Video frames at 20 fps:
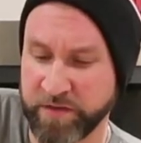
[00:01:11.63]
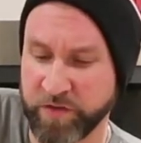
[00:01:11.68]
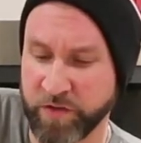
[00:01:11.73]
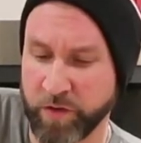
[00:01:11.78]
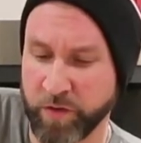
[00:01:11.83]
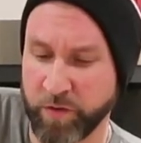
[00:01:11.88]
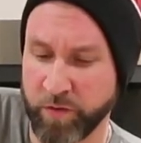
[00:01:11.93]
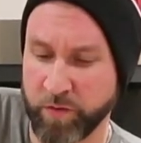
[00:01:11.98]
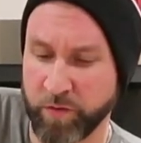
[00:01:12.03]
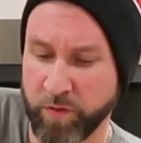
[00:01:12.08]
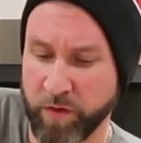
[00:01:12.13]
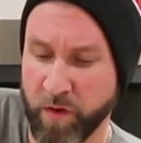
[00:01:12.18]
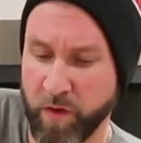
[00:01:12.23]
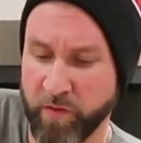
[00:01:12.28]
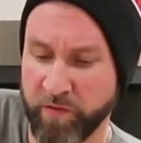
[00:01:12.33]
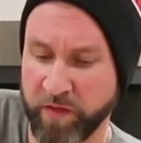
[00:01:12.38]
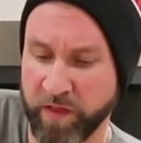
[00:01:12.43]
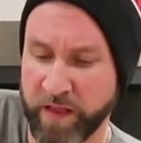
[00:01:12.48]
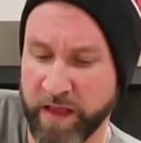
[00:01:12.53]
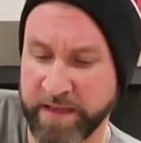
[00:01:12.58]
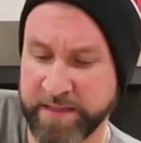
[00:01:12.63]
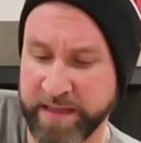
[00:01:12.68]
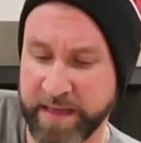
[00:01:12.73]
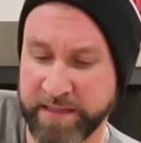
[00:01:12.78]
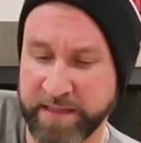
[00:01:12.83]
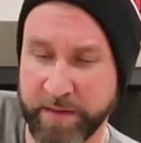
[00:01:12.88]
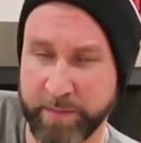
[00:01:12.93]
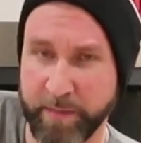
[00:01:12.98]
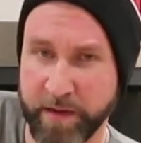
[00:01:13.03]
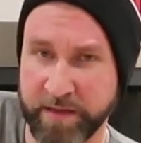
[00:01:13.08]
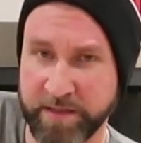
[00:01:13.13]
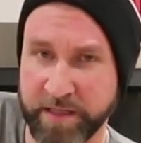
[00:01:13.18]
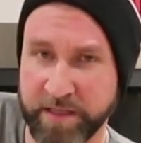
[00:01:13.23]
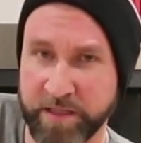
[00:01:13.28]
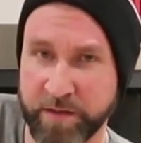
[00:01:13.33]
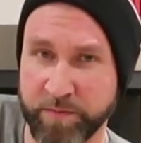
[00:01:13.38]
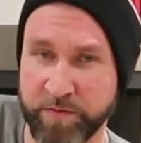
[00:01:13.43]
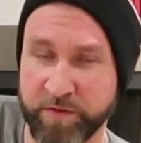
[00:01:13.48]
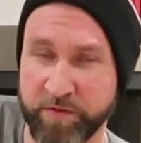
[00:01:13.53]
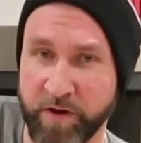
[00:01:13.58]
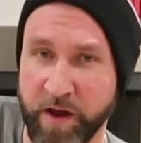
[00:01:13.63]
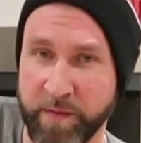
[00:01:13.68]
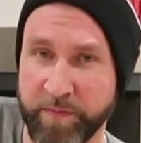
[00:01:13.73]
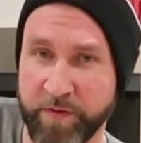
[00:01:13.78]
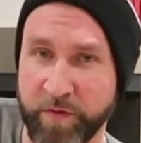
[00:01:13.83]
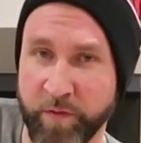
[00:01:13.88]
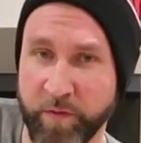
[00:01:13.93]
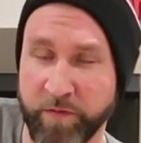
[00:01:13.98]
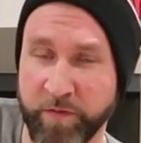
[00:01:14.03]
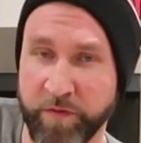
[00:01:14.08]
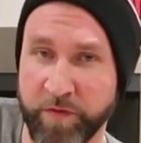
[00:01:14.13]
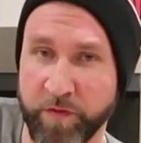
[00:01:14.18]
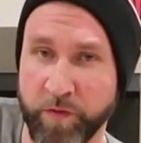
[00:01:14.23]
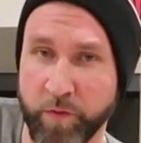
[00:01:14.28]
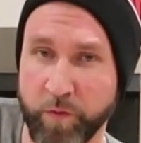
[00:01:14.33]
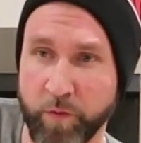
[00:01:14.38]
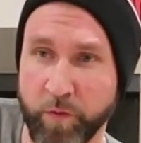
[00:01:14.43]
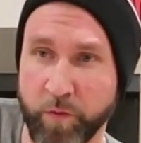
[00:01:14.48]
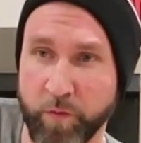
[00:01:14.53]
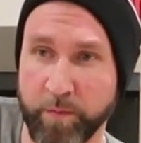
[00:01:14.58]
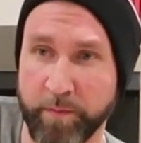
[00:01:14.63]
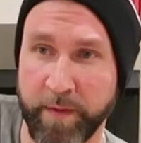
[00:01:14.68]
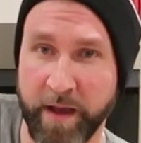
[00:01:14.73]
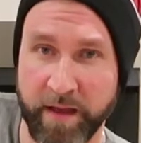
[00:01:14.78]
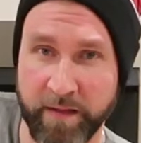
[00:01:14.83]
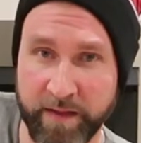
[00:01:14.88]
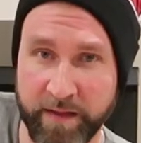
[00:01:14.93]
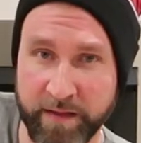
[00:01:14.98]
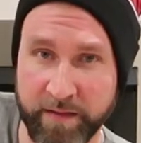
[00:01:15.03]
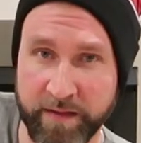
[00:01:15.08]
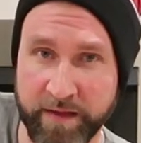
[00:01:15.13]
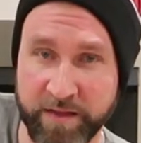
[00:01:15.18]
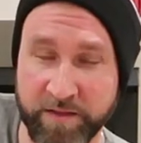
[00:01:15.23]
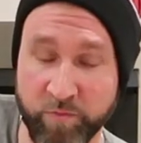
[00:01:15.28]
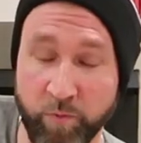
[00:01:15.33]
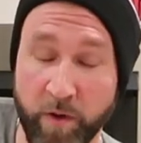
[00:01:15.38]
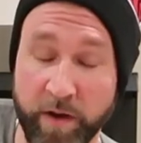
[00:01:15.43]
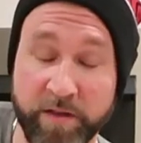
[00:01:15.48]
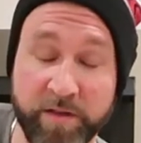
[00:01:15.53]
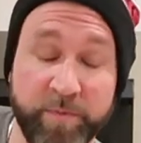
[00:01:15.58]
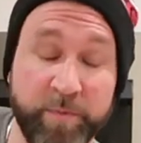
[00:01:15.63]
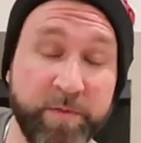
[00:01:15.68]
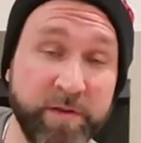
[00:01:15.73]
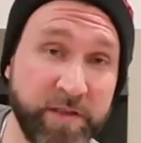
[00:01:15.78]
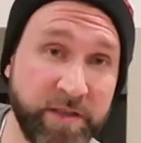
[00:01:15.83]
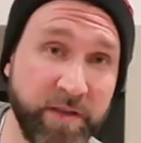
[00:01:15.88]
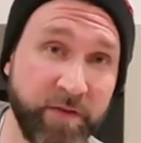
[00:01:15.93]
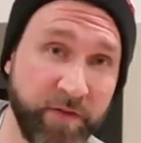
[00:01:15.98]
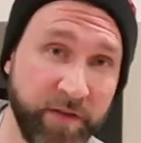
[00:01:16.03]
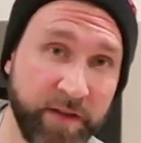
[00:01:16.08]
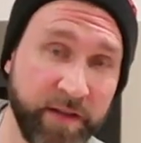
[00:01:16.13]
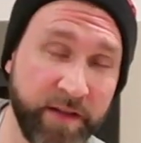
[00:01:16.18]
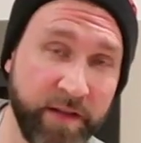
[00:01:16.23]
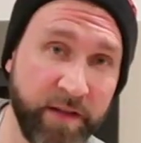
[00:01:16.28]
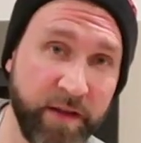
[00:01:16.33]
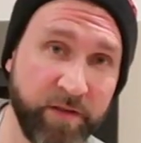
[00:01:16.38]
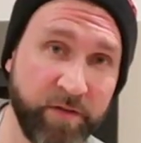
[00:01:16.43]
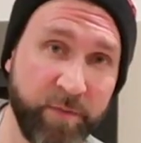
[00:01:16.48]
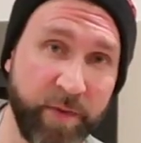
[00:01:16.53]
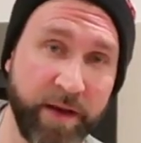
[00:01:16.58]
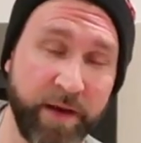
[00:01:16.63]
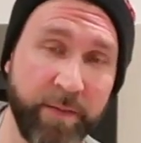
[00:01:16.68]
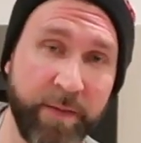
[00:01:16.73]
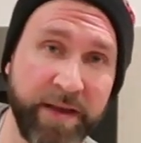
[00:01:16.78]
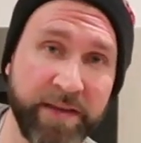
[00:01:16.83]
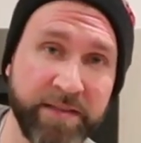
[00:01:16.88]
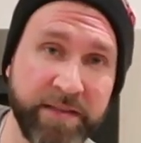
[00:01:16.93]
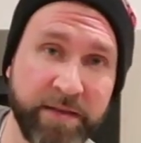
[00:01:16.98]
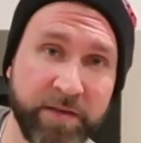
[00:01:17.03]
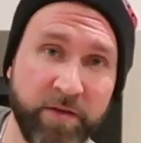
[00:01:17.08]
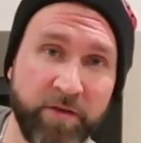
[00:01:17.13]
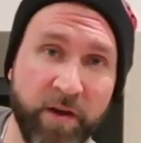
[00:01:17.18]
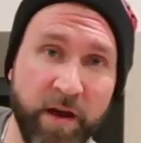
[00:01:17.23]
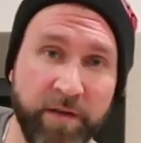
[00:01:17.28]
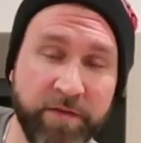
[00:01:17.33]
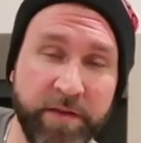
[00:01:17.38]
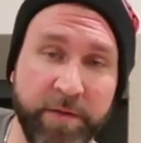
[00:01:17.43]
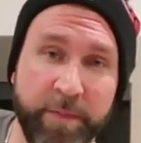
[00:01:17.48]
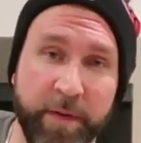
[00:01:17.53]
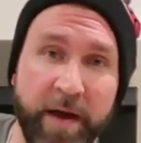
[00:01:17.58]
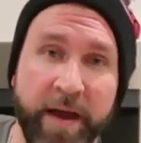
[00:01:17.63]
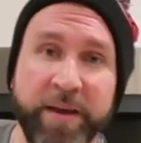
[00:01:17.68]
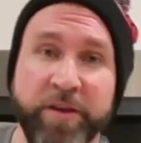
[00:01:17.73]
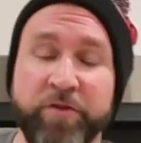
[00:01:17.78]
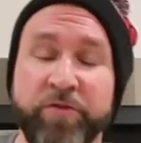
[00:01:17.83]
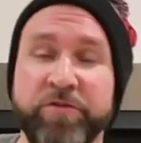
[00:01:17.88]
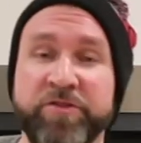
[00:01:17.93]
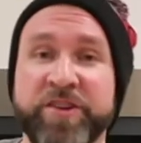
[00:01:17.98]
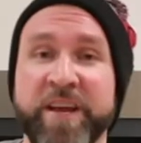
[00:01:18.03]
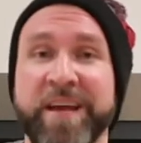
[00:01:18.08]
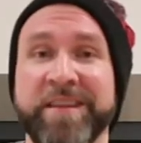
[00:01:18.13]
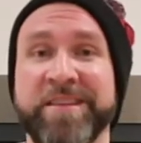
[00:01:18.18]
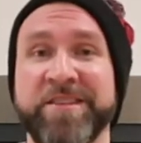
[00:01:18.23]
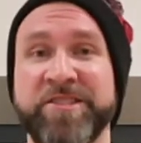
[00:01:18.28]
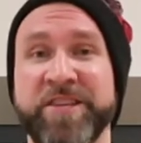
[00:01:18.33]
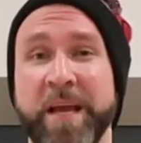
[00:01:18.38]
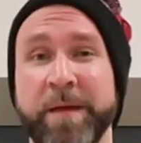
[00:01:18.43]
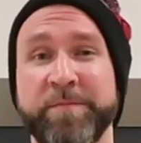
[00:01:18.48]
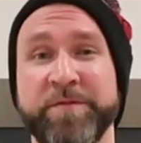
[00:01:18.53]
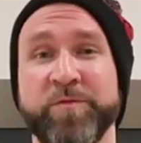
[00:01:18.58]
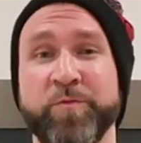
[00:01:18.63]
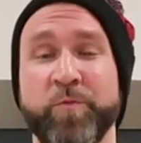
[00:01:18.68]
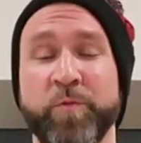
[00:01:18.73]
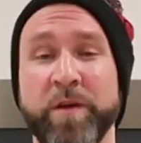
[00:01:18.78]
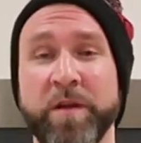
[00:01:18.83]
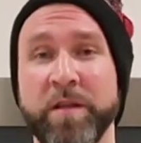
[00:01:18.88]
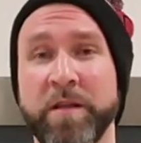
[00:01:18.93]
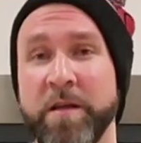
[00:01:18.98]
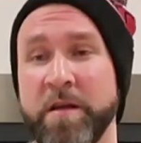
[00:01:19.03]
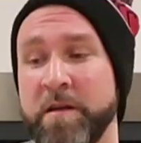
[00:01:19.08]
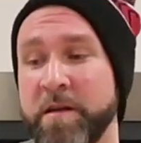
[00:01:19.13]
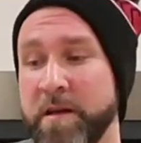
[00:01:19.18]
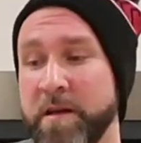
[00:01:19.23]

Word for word: So over the last eighteen months, I subscribed to a few mailing lists. One specifically has been amazing. The Crafty Pint. Huge shout out to James and Will.